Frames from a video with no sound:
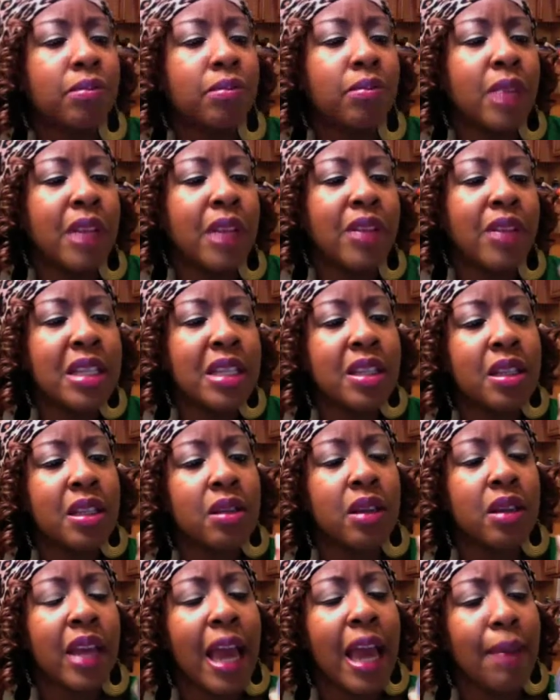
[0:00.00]

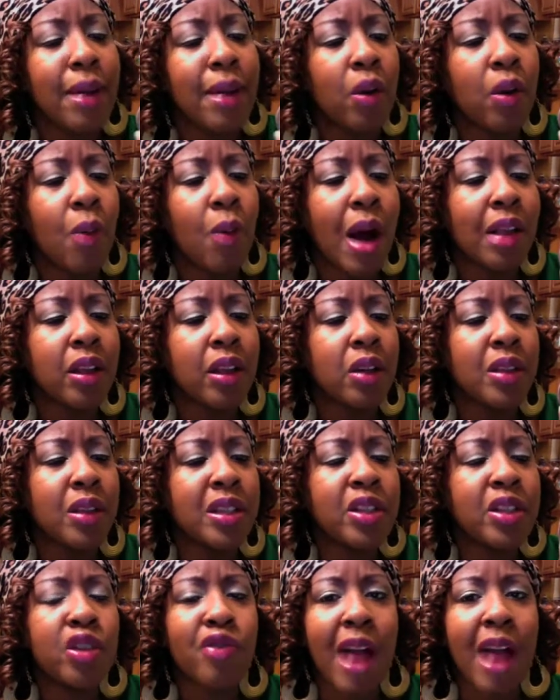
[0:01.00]
This came out a while ago.
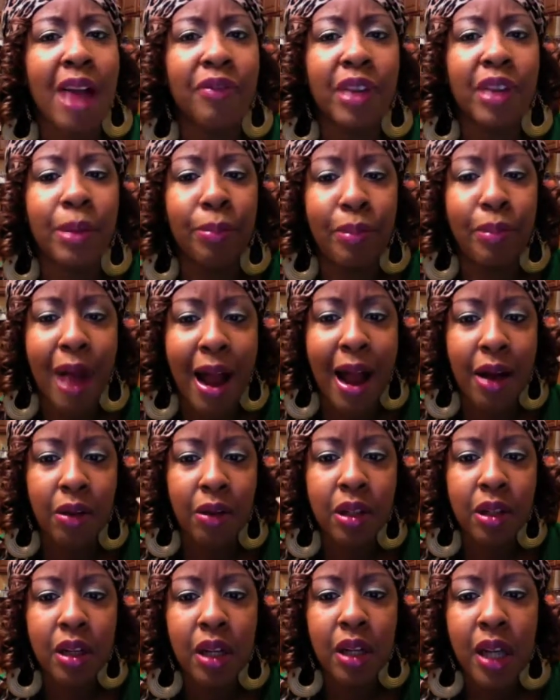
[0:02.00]
This is graphic
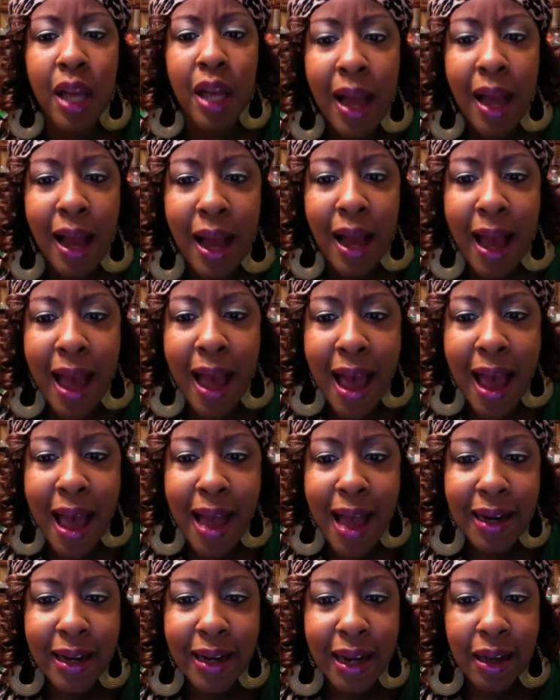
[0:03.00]
brown,
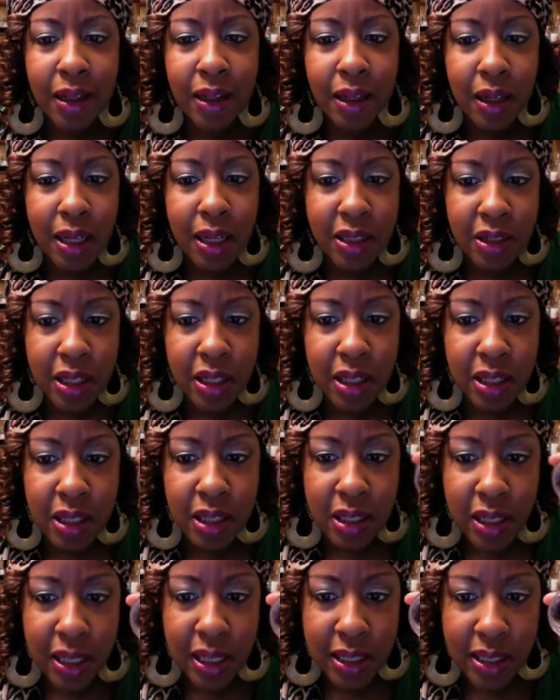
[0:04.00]
and as you can
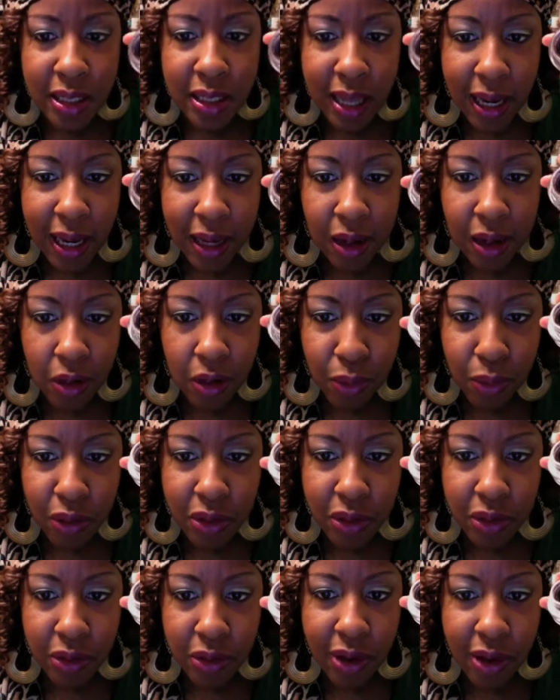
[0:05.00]
see, it's like
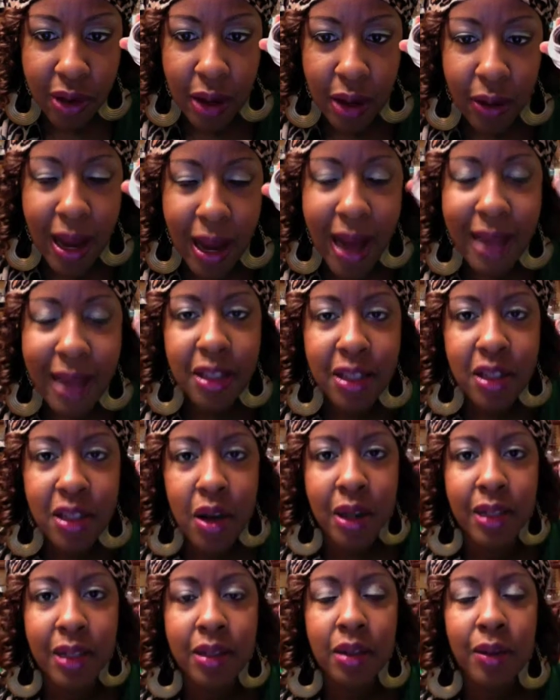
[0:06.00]
almost to the ground.
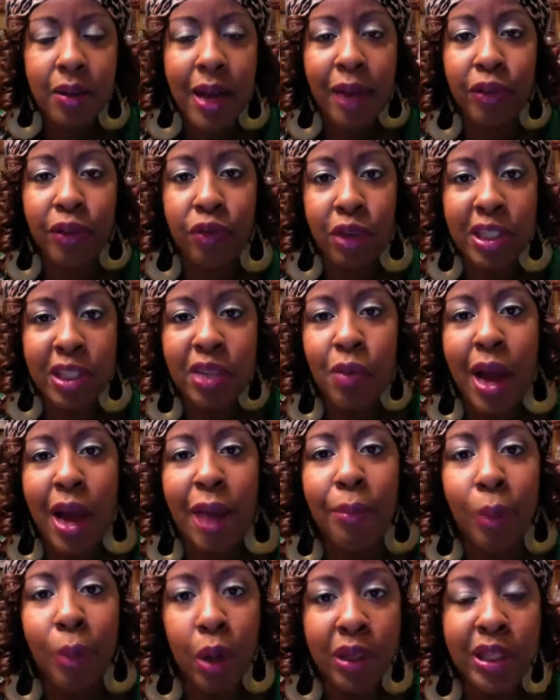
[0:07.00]
The reason why
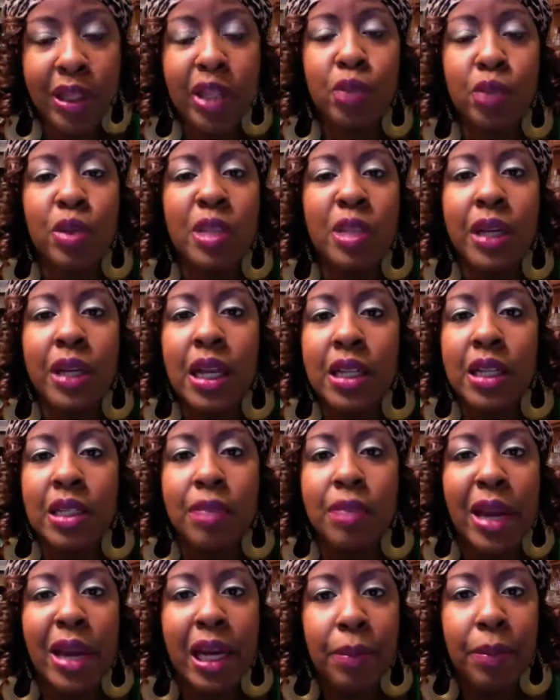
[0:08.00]
I bought this was because
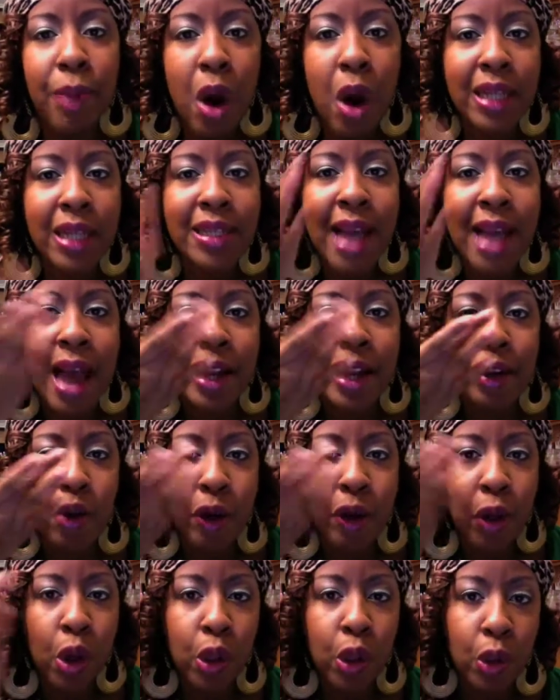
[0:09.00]
the makeup artist had it
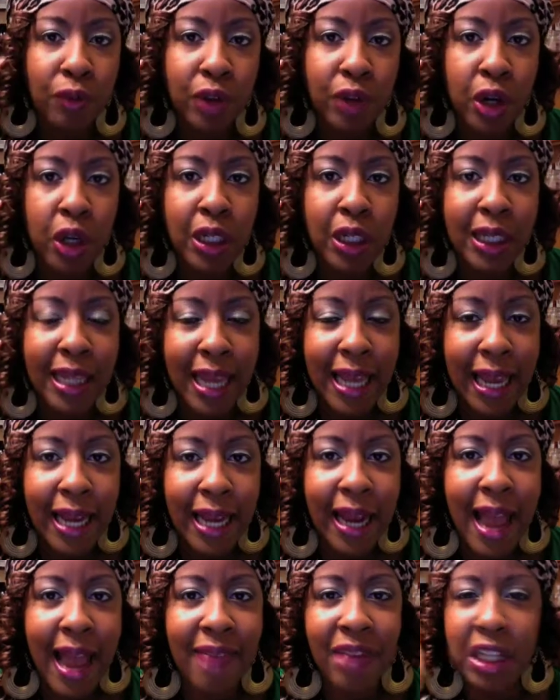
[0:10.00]
on all over her
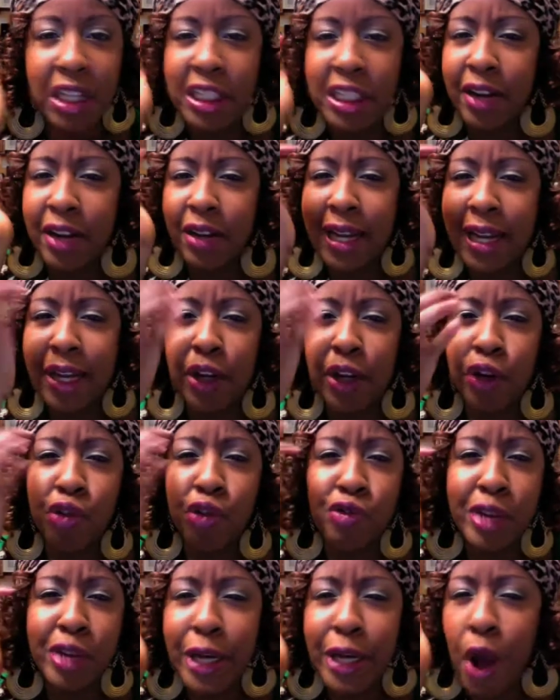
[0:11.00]
lid, and then she had on like a
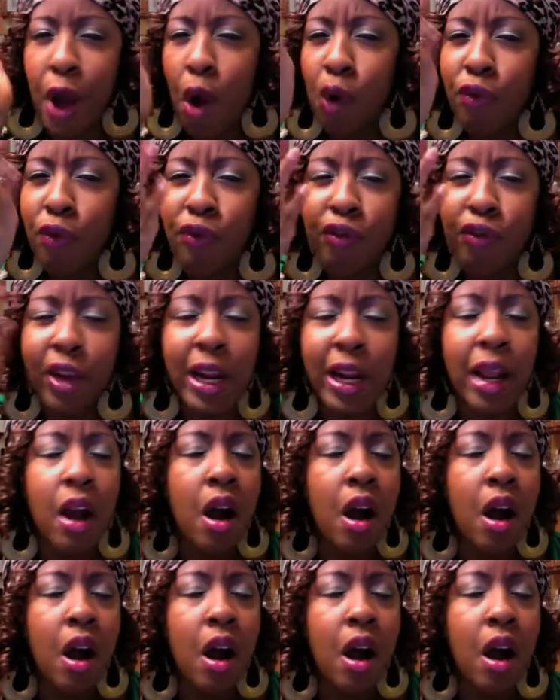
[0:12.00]
green over it.